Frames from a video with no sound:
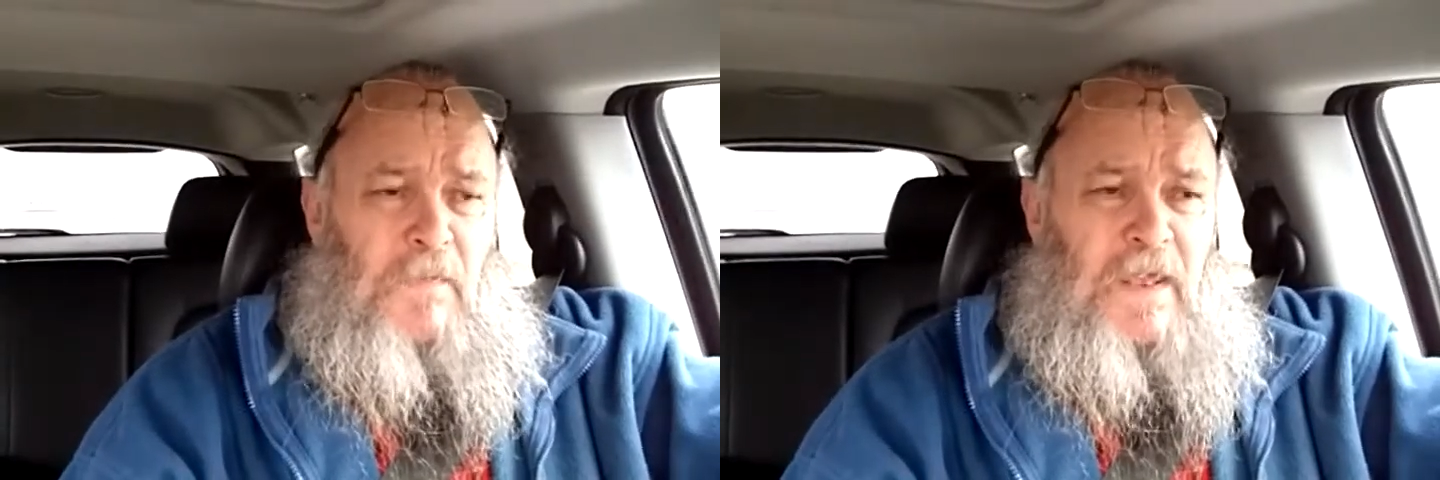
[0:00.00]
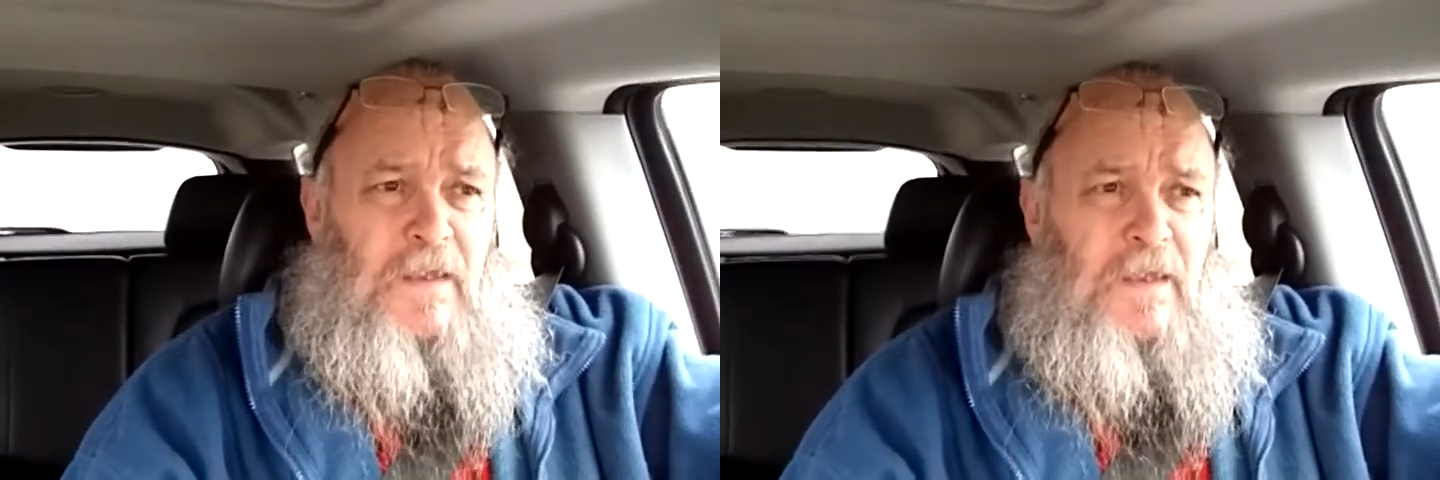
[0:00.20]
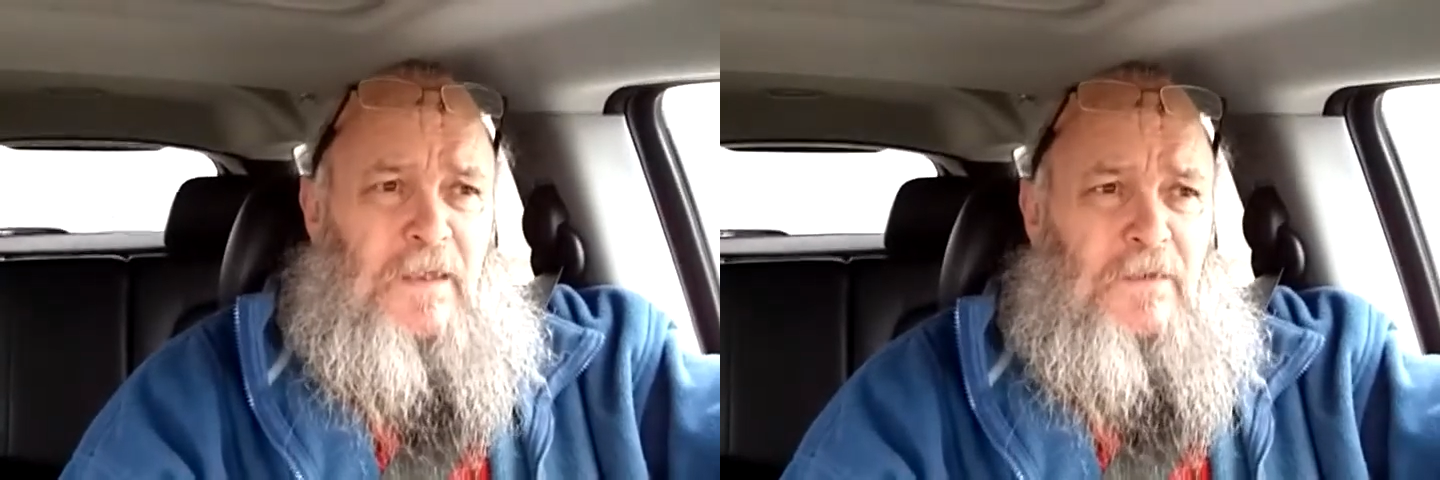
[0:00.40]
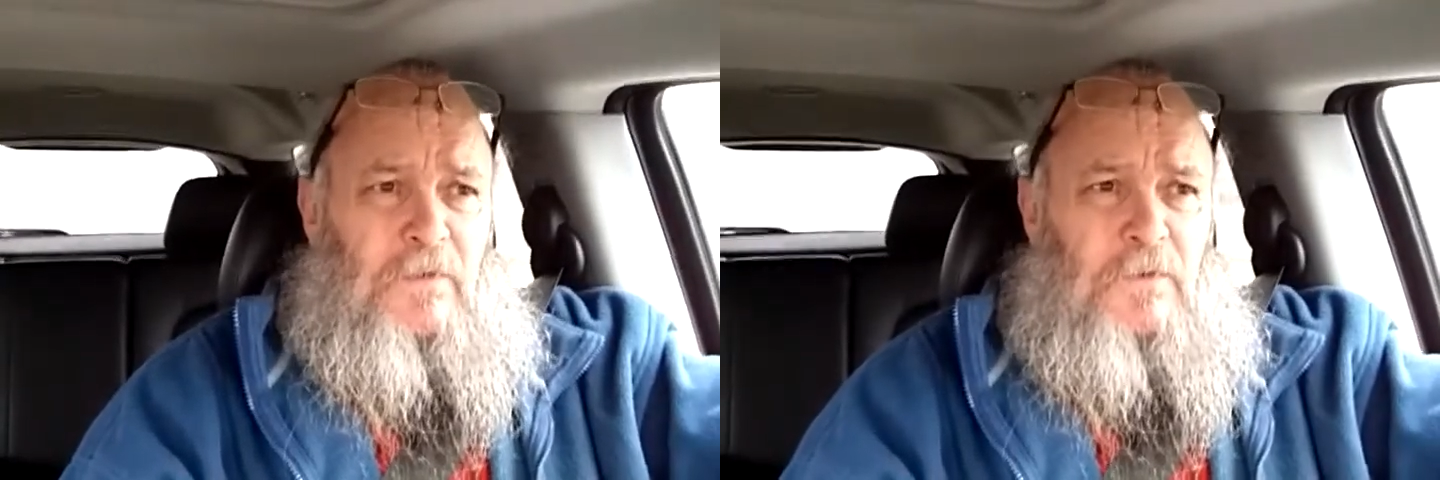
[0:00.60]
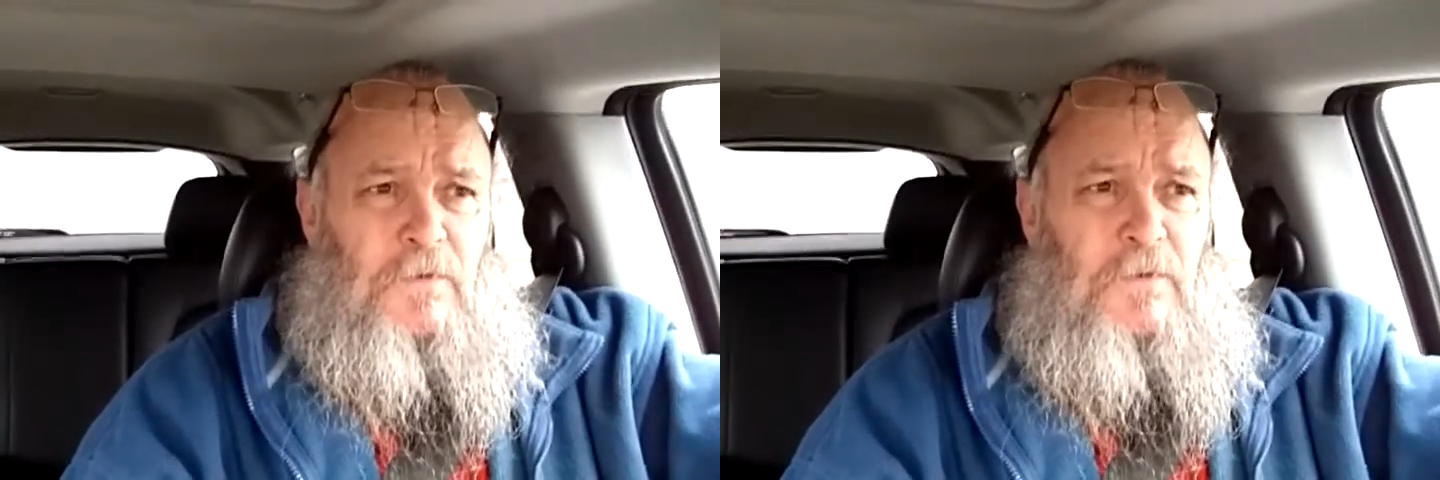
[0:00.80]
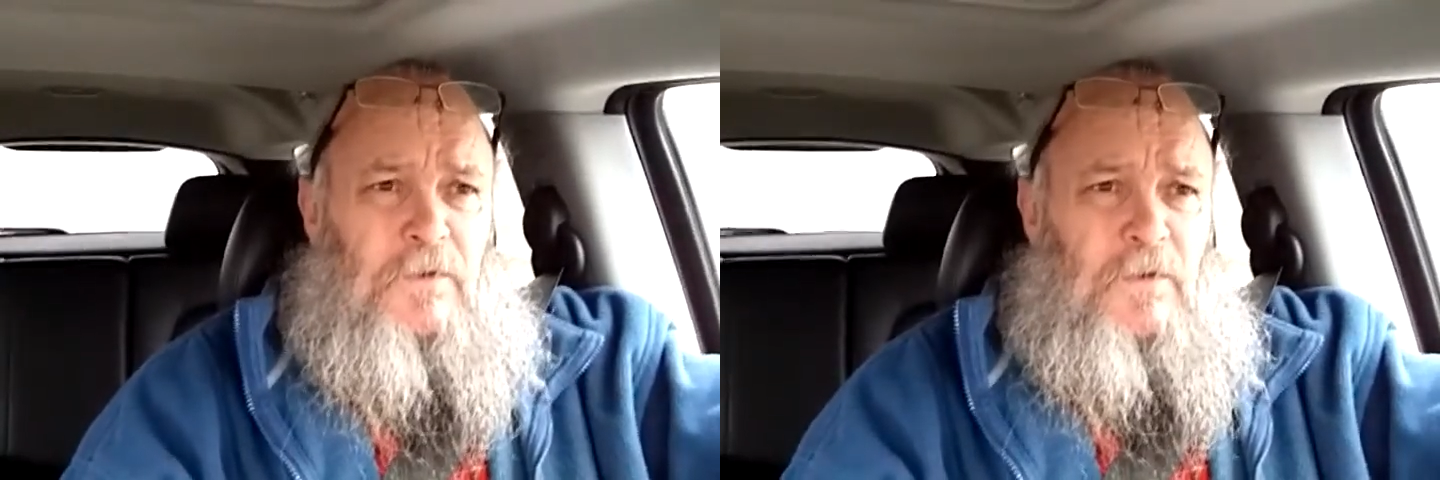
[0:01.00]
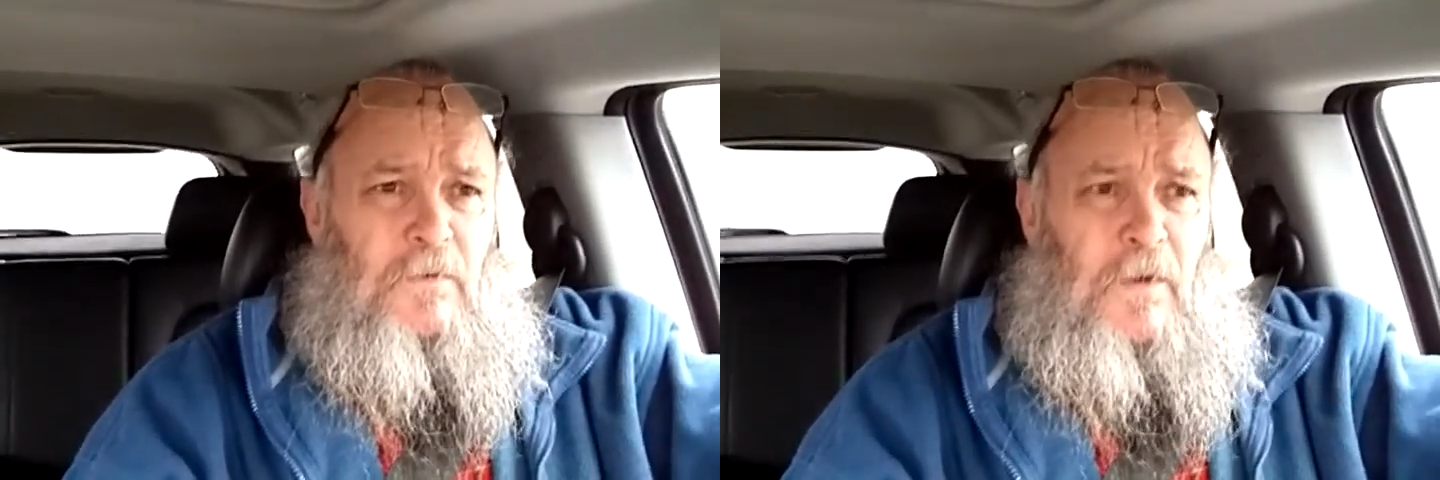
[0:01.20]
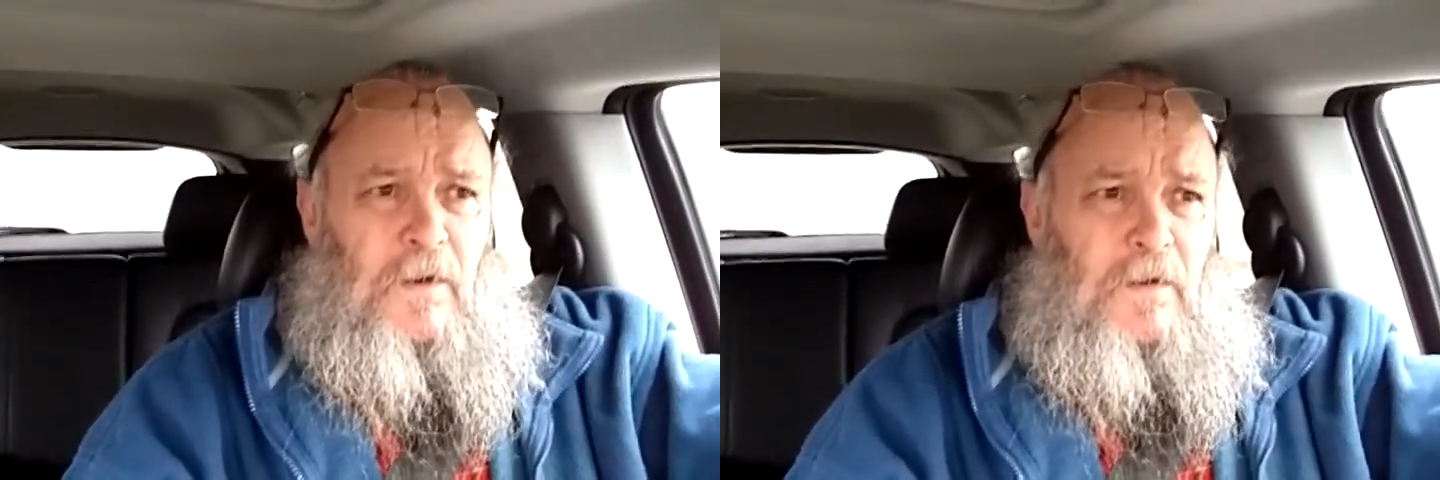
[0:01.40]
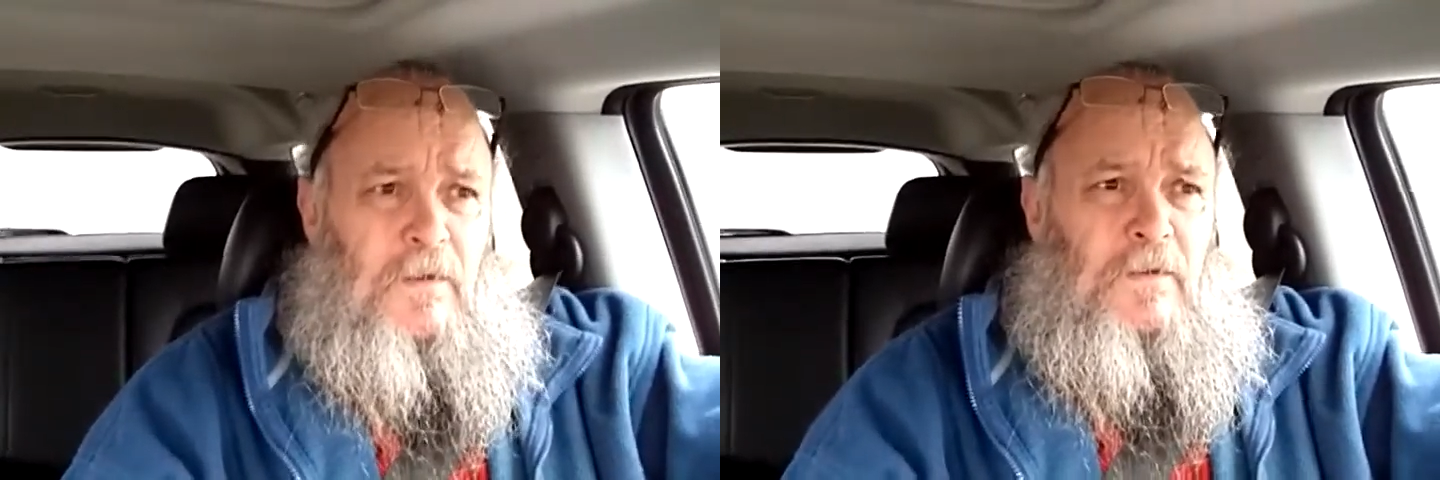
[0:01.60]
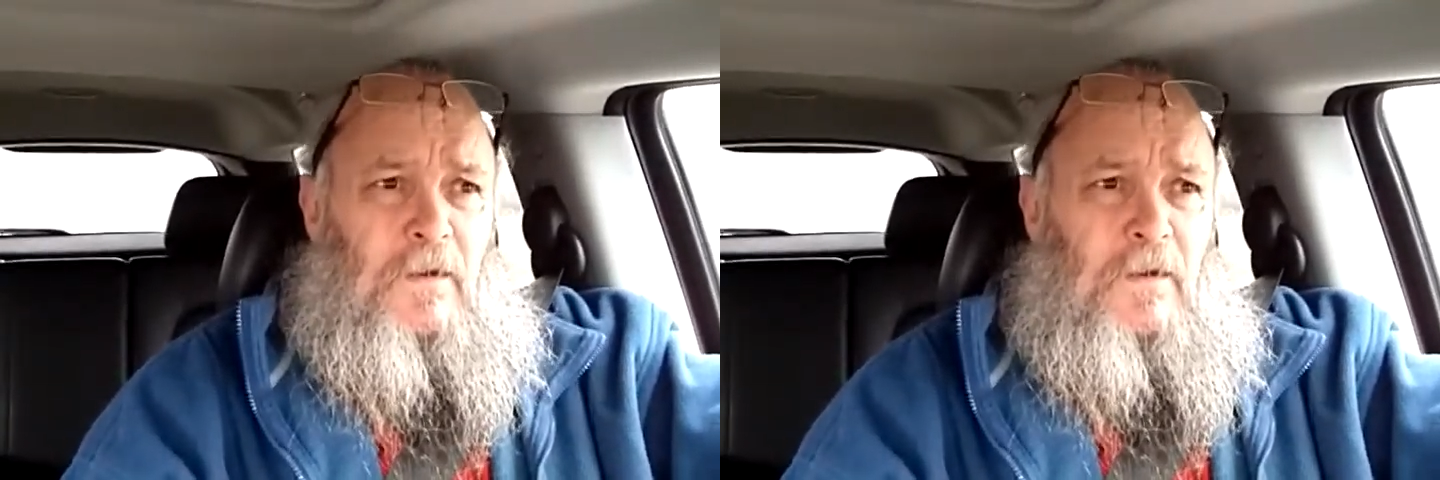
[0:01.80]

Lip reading: making who you are